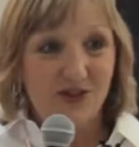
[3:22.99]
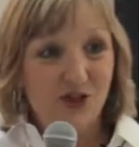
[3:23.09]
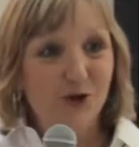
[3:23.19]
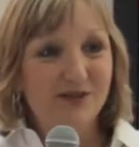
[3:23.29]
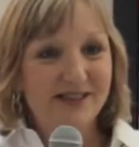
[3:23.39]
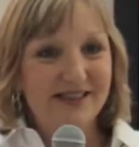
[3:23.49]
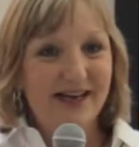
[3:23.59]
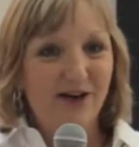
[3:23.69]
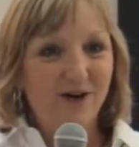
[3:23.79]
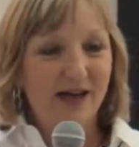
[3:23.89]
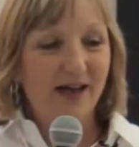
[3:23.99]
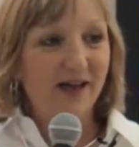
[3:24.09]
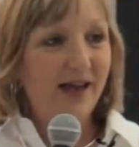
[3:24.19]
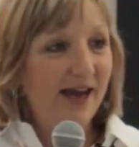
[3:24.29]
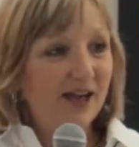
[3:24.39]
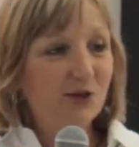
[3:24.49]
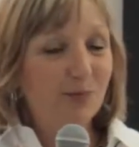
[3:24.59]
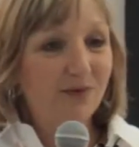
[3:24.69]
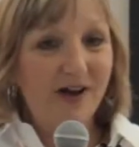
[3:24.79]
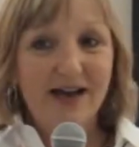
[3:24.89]
the Houston area and to
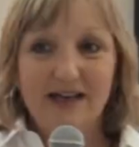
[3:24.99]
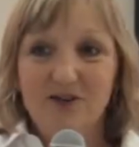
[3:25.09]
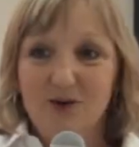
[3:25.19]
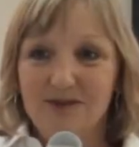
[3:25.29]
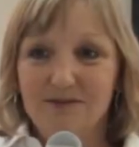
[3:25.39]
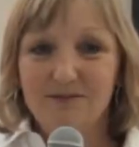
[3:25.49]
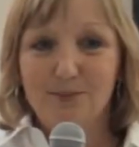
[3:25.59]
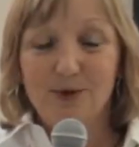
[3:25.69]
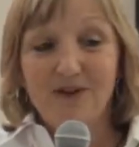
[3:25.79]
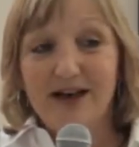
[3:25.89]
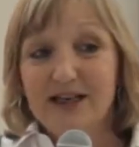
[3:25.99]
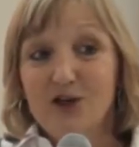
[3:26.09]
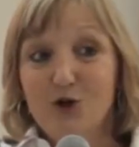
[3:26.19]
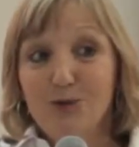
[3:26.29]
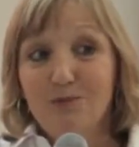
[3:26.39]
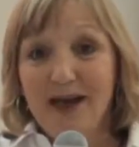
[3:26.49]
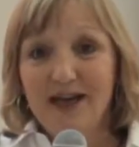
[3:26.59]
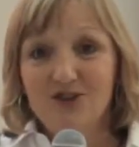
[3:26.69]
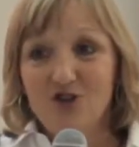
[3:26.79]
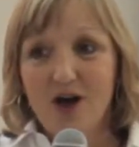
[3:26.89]
provide providing good
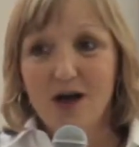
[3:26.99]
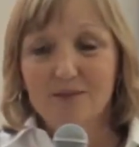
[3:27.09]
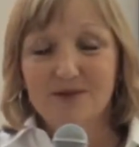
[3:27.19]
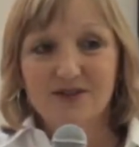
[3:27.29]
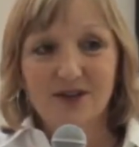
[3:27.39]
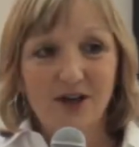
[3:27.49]
paying jobs.